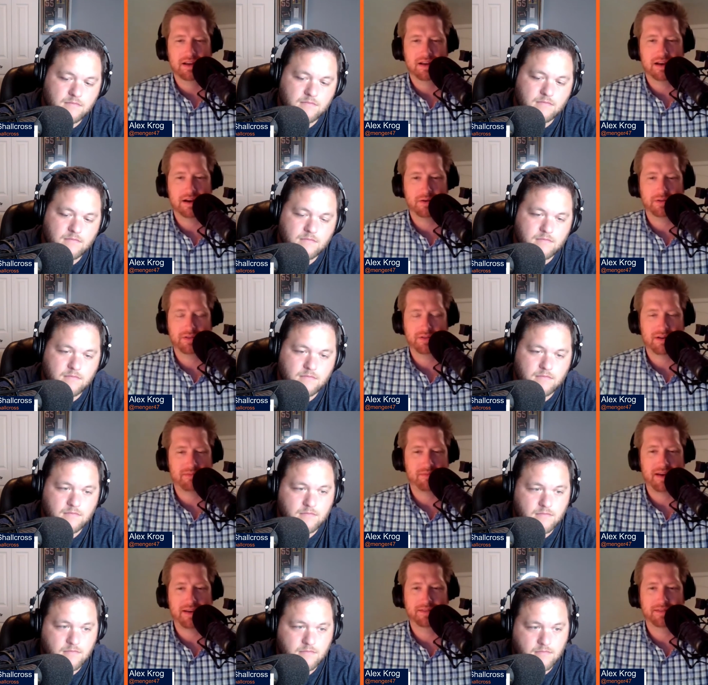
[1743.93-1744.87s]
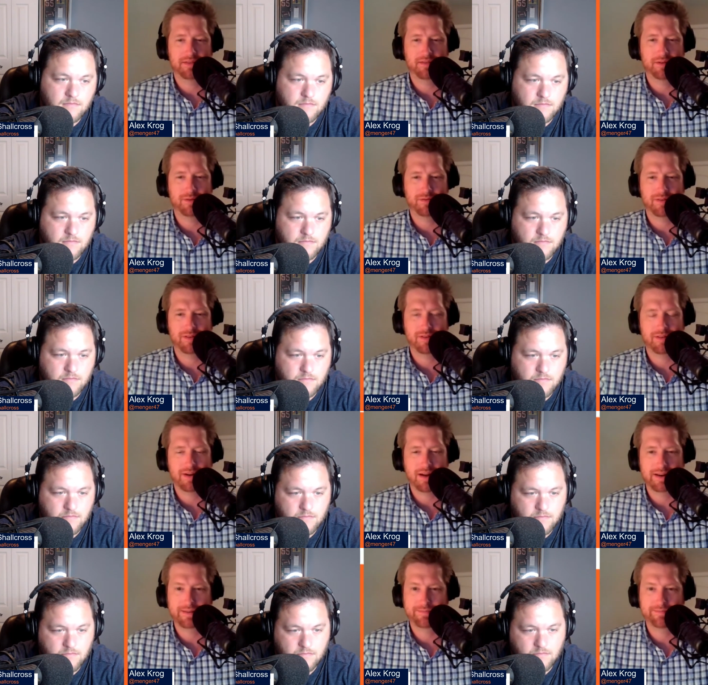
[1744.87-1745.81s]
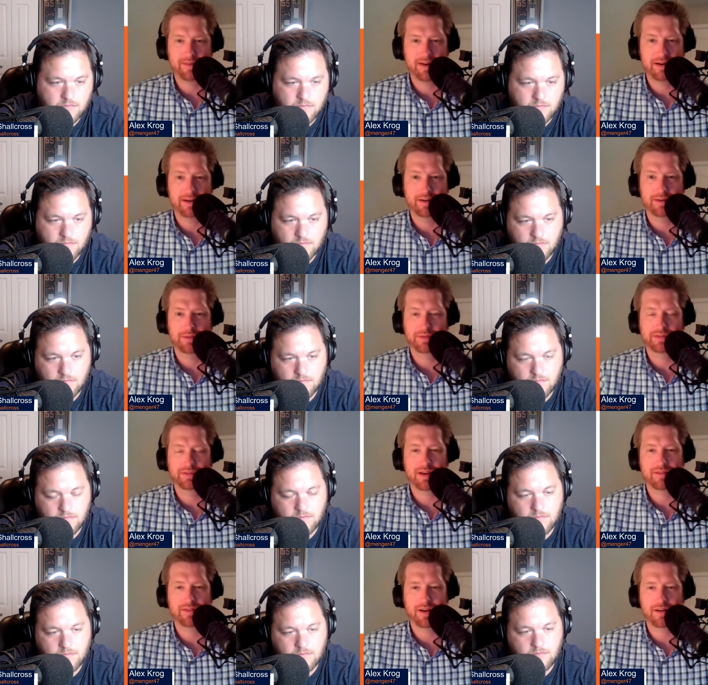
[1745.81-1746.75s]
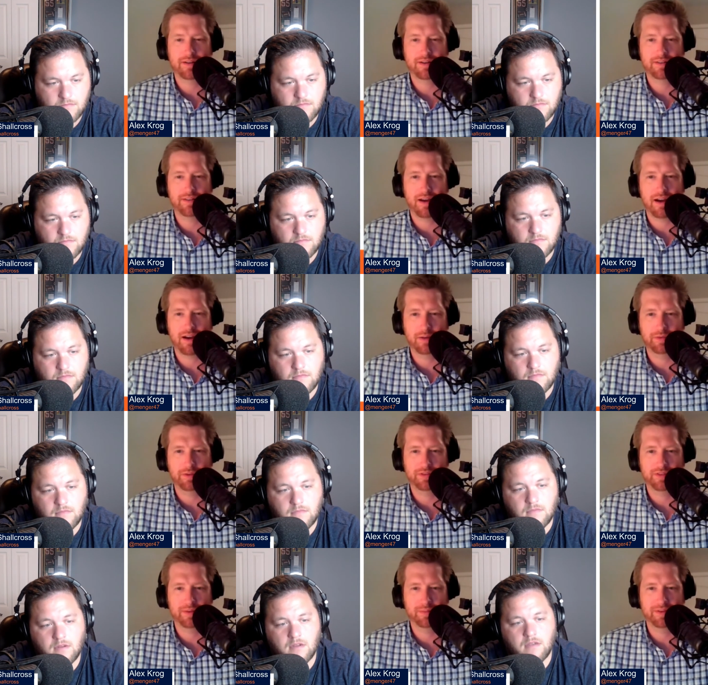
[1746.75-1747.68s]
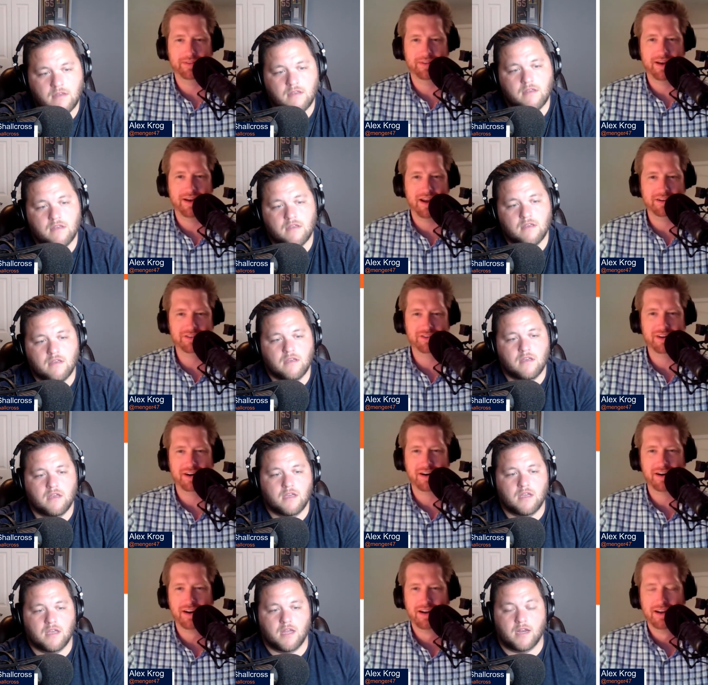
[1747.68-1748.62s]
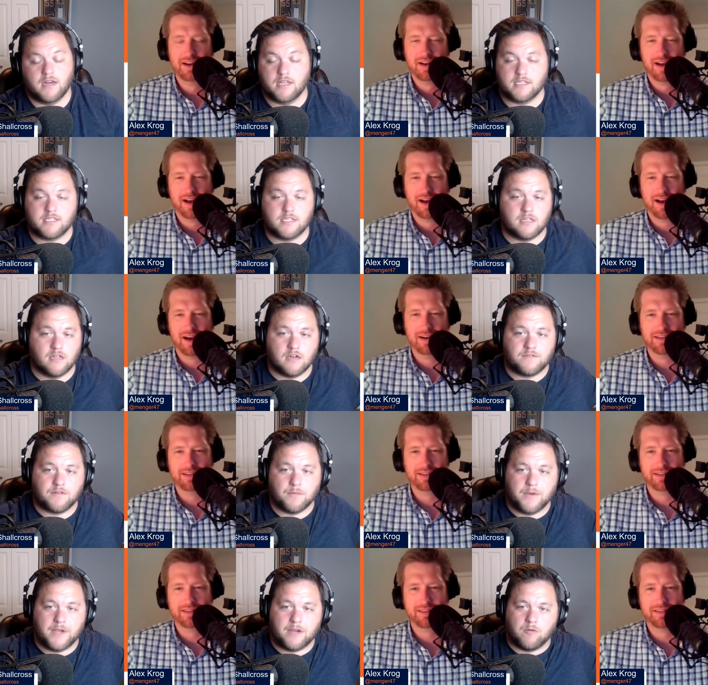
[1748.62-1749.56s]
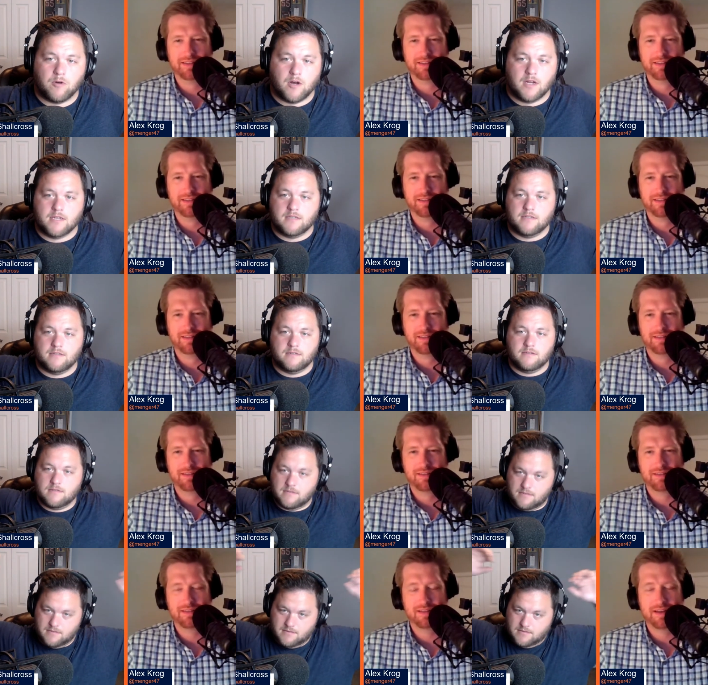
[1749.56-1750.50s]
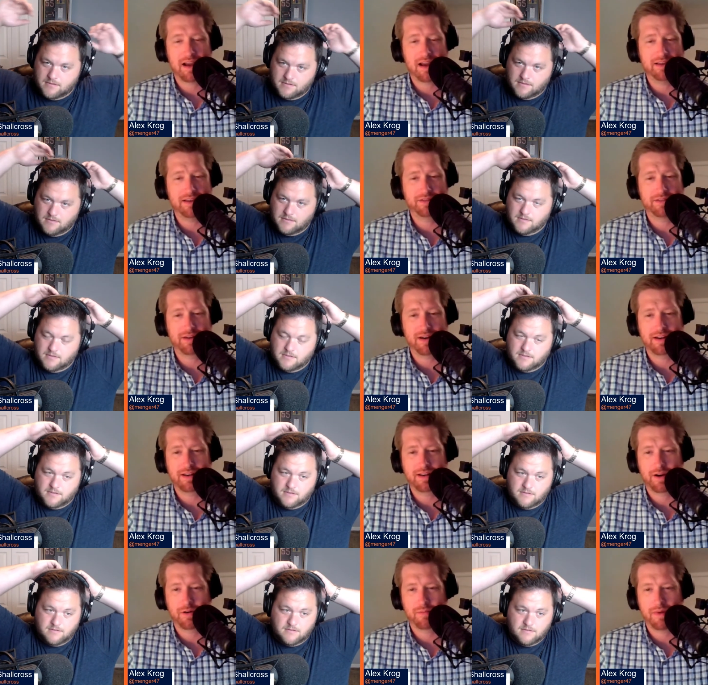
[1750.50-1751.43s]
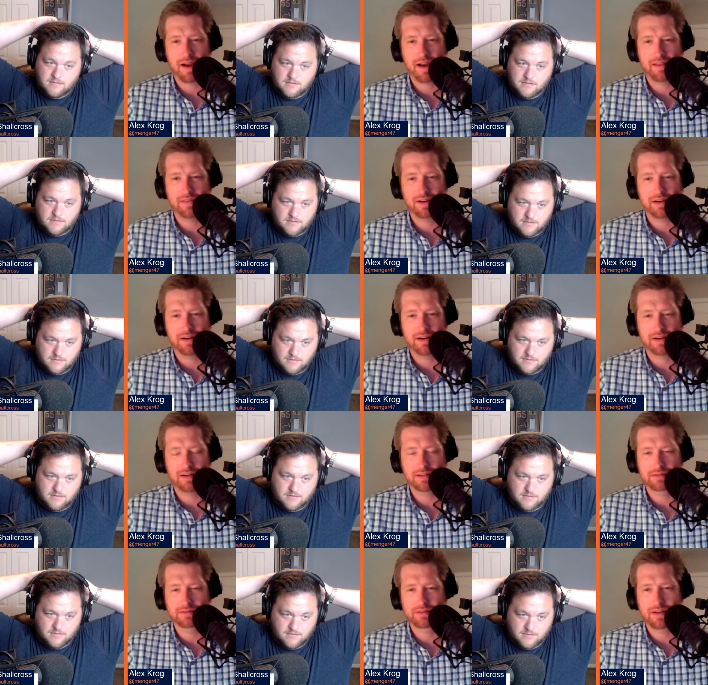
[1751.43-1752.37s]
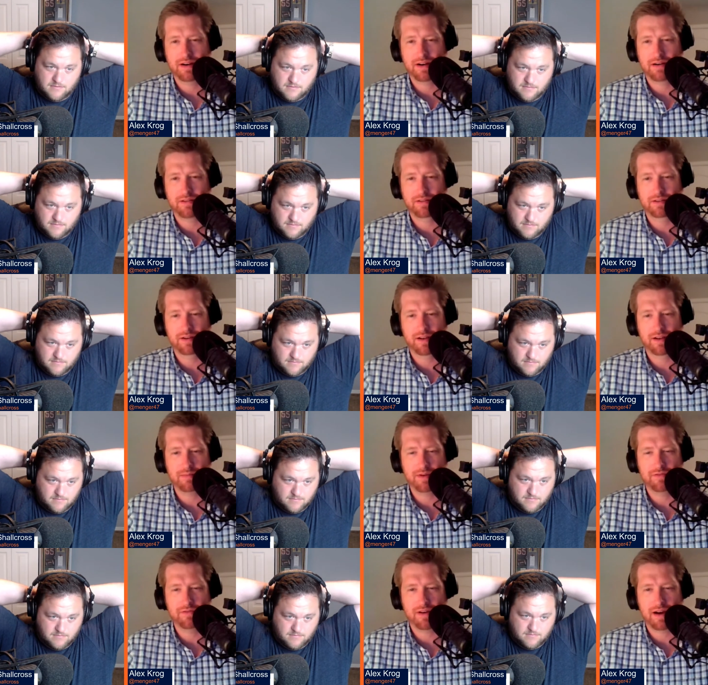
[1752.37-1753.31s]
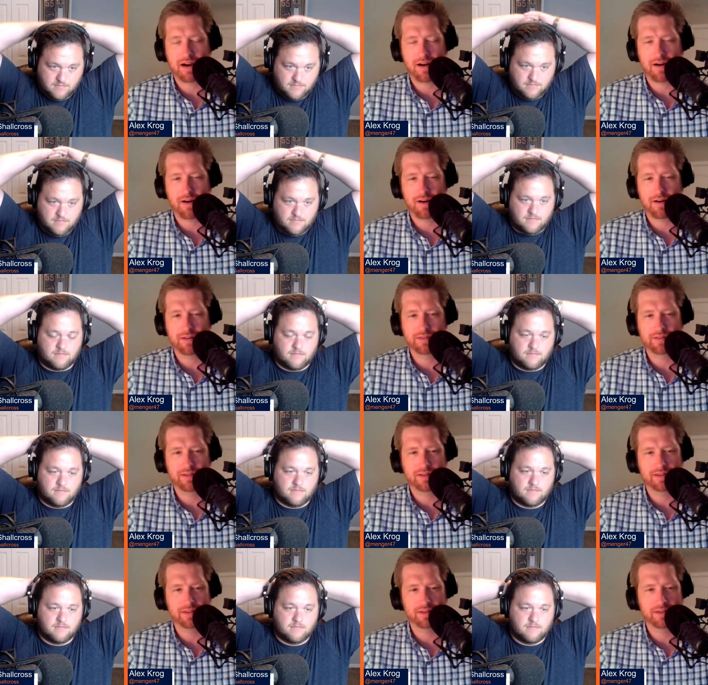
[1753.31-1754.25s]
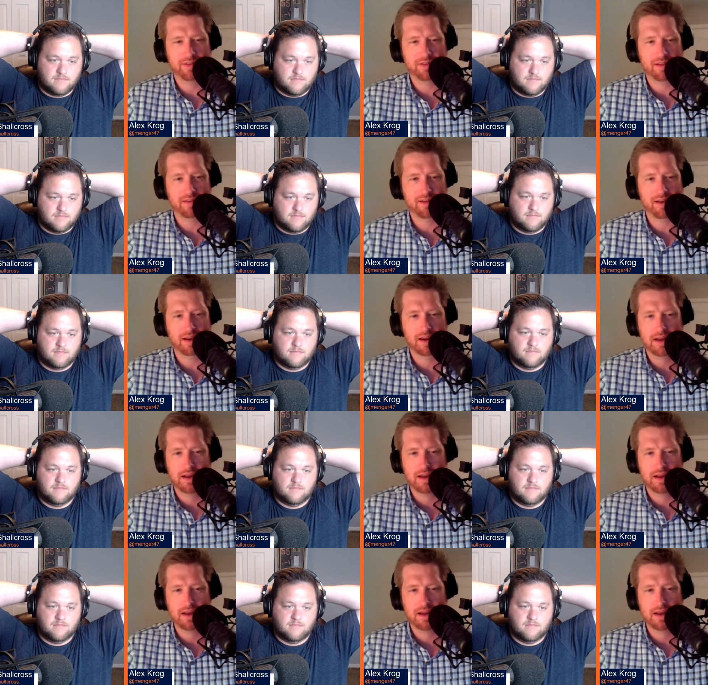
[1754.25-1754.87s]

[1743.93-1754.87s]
Speaker 1: uh, was on pace to throw for like, I don't know, seven hundred times or something last year. And he's
Speaker 2: cleared uh, for week one.
Speaker 1: Yeah, he's ready to go, man. They're they're going to be firing on all cylinders, I think.